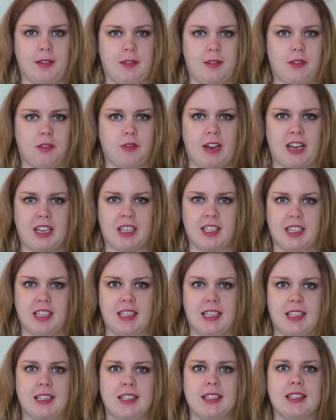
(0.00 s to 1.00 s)

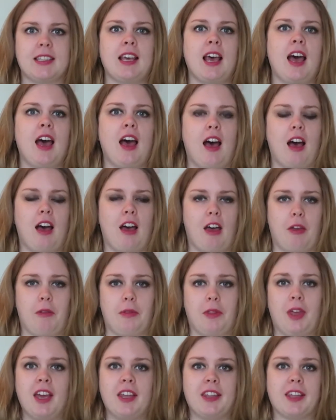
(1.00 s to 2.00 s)
dresses.
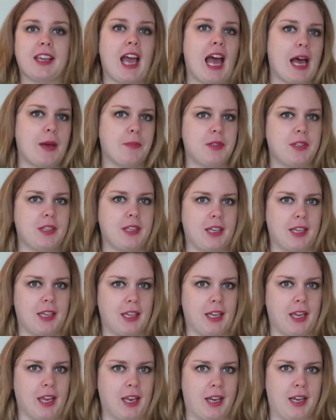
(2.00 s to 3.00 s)
The
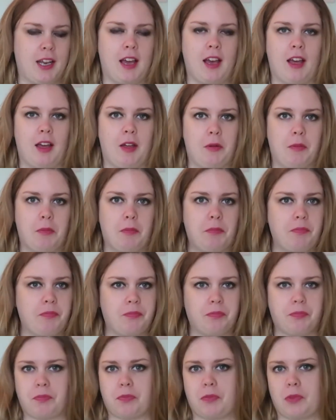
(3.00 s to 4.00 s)
captain
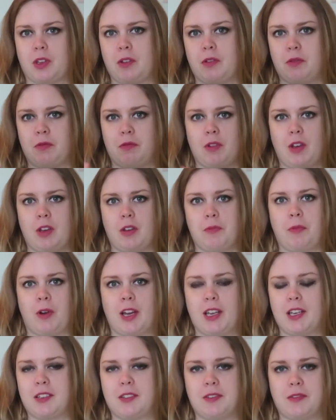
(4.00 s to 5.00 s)

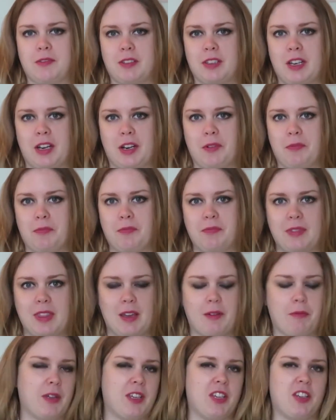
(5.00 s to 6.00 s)
might,
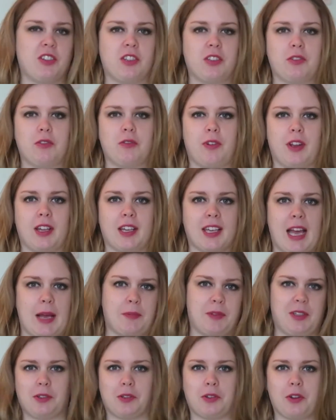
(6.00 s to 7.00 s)
we usually sort of like
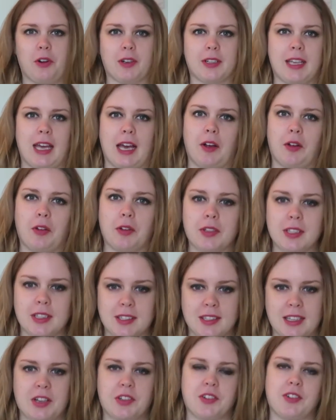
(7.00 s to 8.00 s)
captain's cocktails,
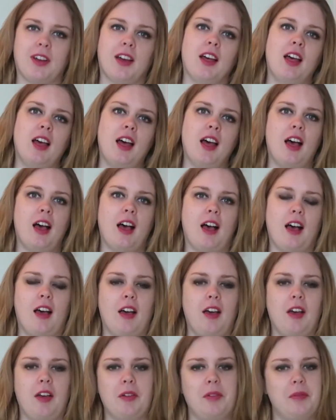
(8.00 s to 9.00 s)
etc.
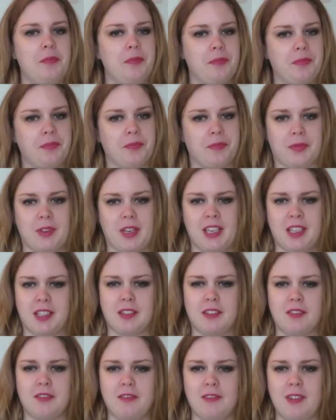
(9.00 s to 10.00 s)

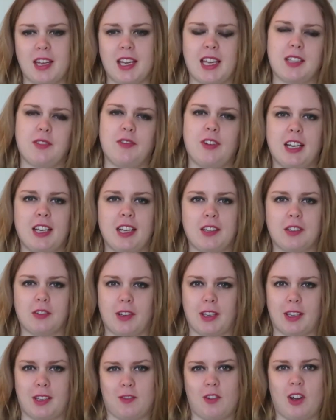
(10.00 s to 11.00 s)
It's, I guess, really it's
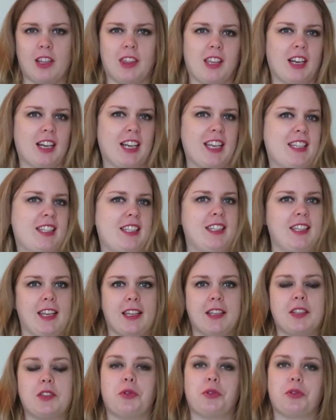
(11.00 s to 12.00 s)
like quite a glitzy
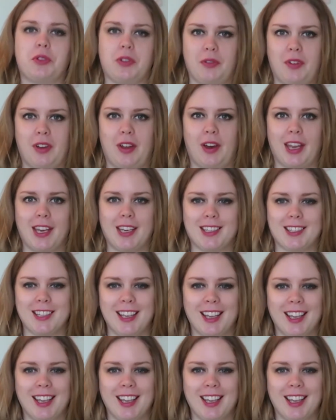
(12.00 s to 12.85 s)
sort of night.